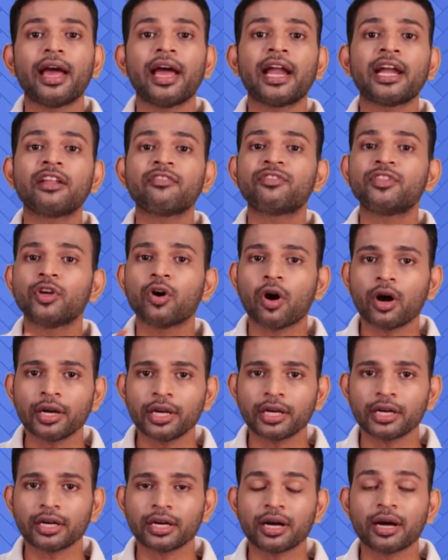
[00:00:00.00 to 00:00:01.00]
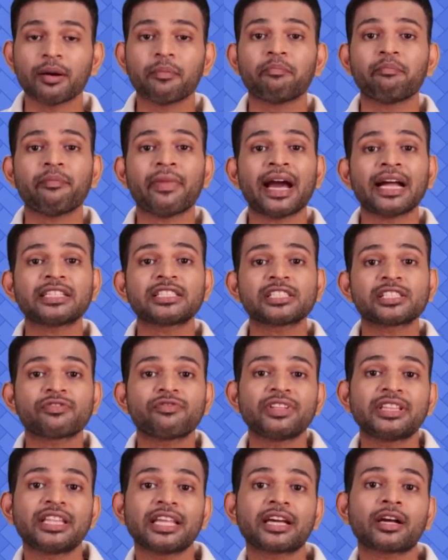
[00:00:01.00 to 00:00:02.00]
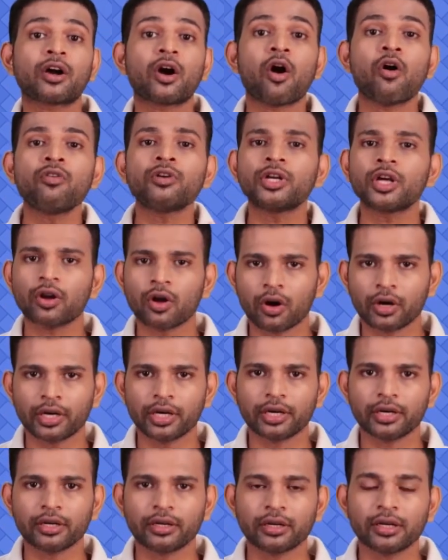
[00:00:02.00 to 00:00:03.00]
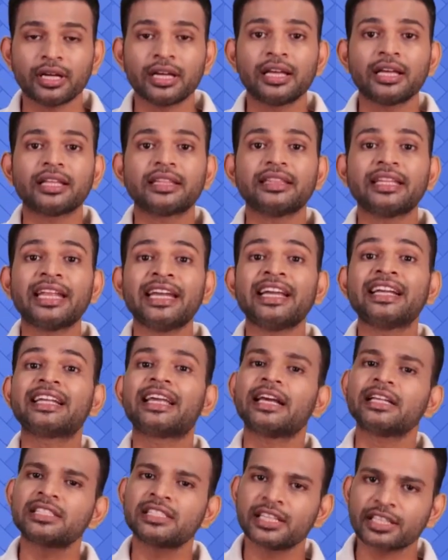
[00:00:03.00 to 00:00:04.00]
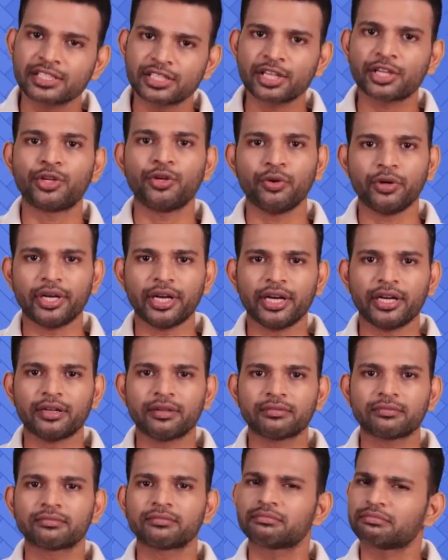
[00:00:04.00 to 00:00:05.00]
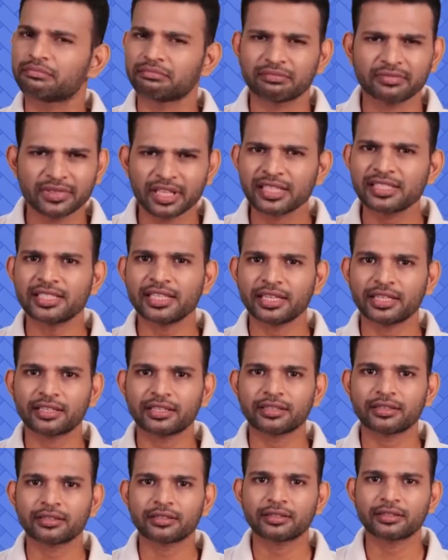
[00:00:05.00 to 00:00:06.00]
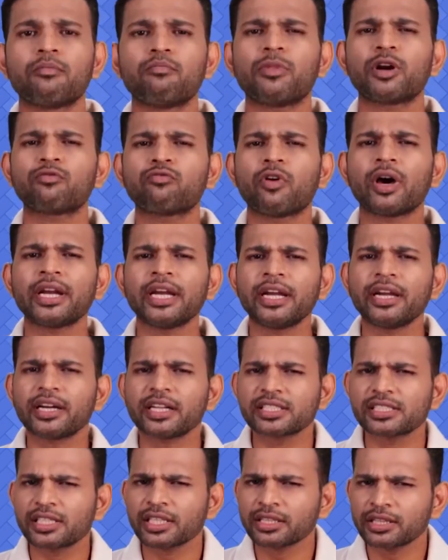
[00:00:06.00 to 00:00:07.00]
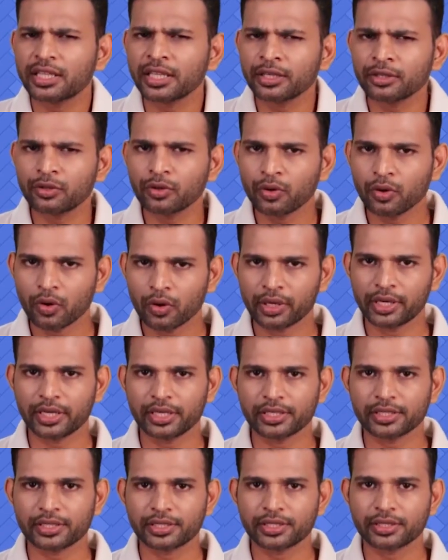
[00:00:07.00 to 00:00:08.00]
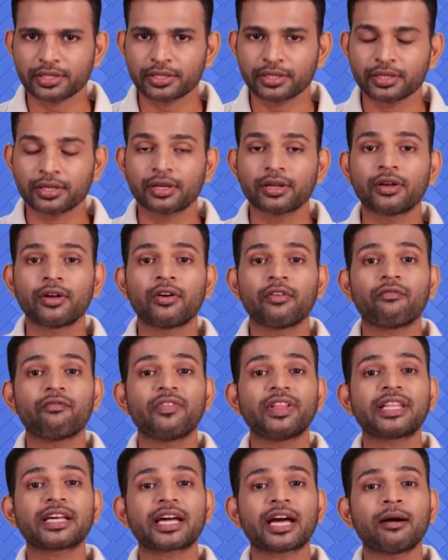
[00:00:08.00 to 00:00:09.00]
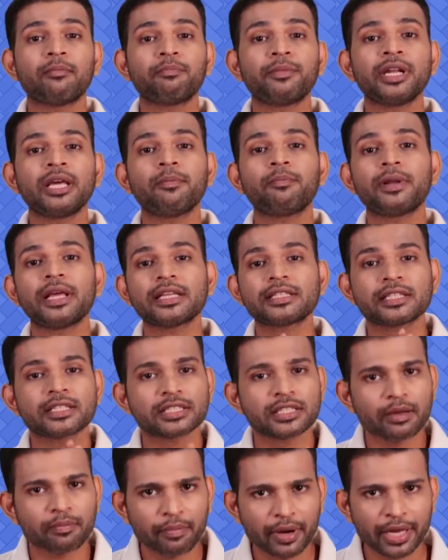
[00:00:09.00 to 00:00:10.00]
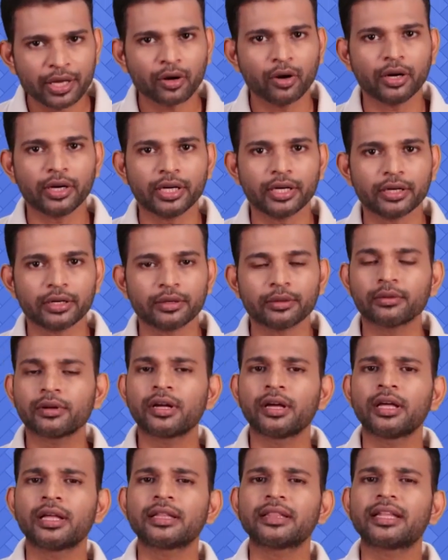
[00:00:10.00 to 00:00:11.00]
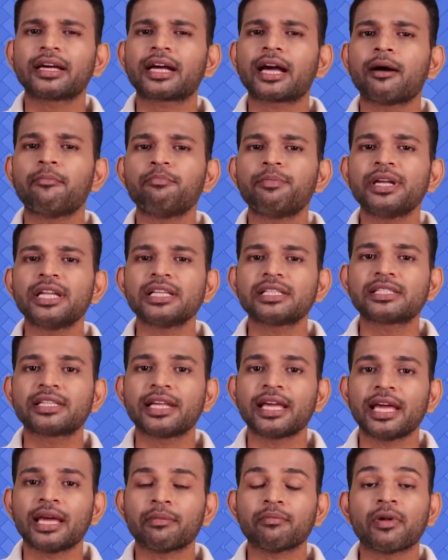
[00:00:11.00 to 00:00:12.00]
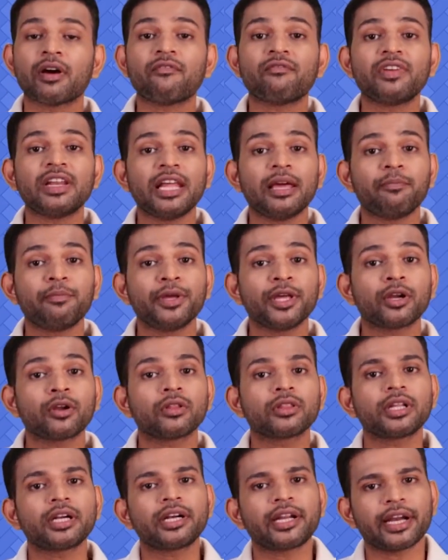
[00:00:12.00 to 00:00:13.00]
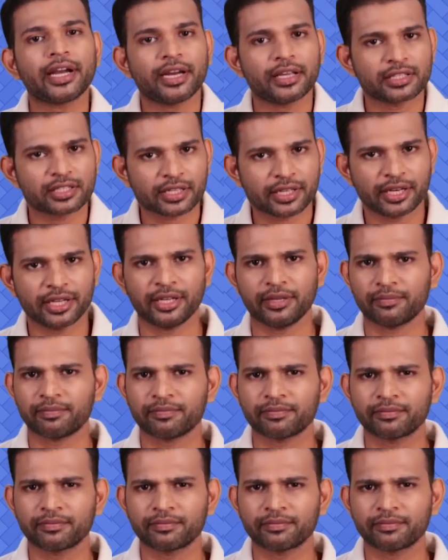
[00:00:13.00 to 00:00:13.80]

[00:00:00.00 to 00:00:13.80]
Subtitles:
And if the order matches with a counter order, then it gets executed. That's it. But one interesting thing to note is, when the company places the buy order, the company's name will appear on the trading screen.